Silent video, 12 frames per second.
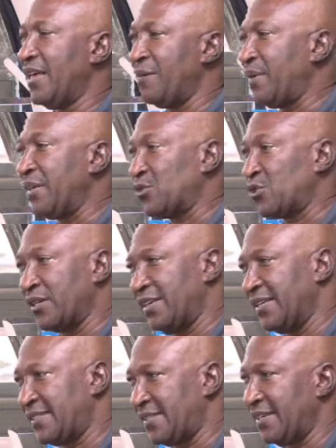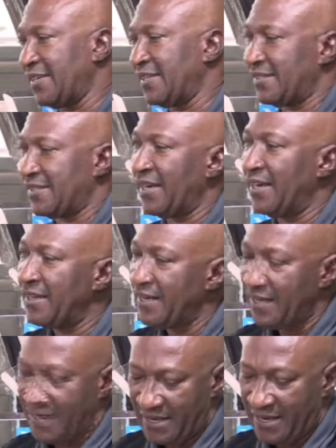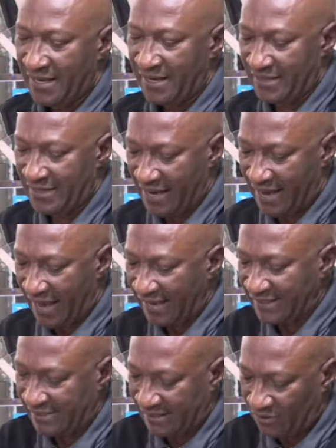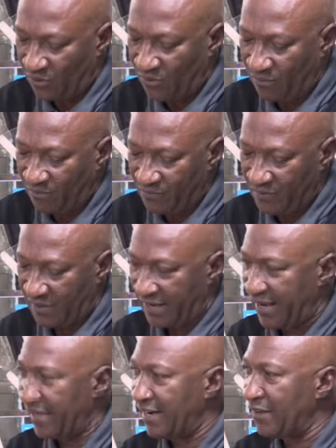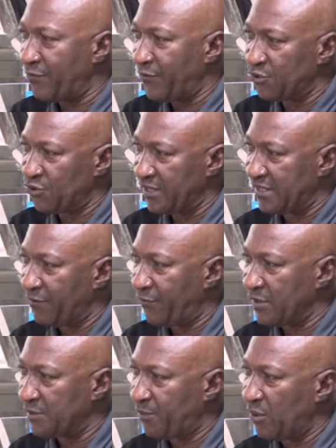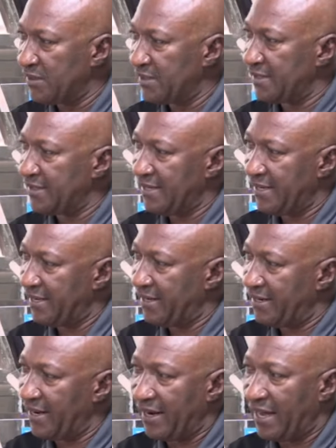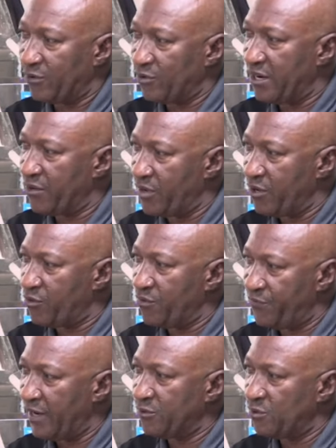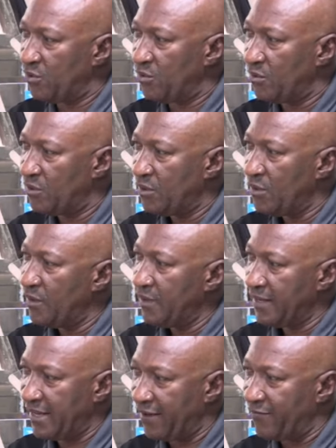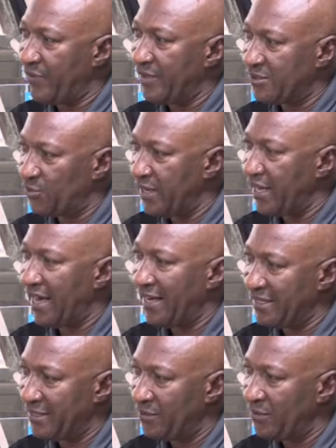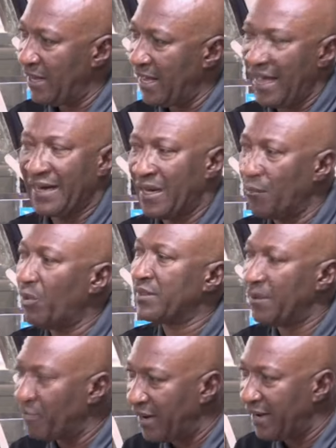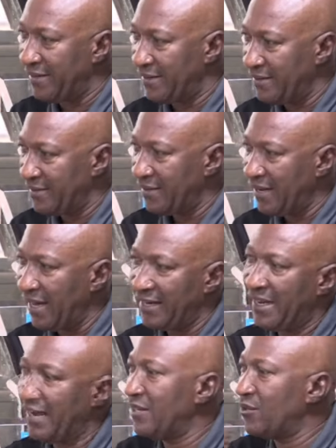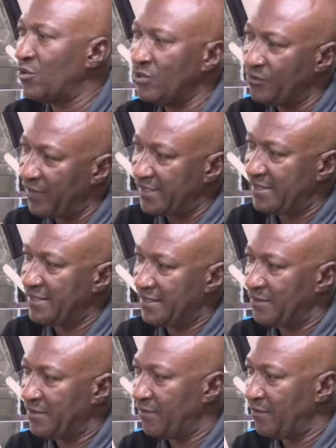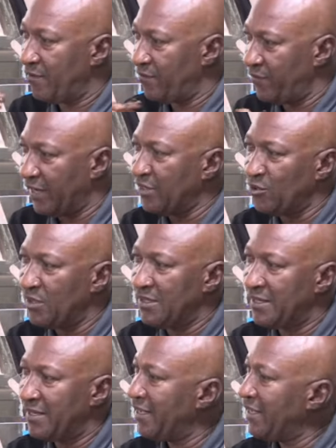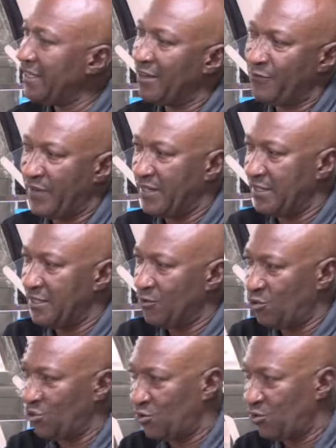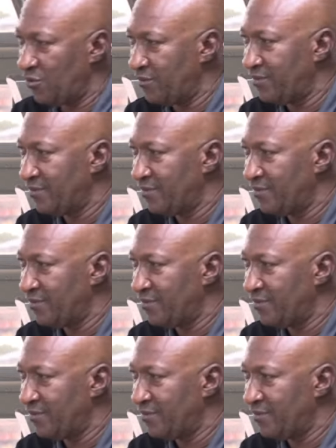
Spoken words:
ebi suggest say there esino any infrastructure for sports there na na do dan kwakufo-addo government we aye no aka Boteman and Legon University venue ni de yan fa ni di to so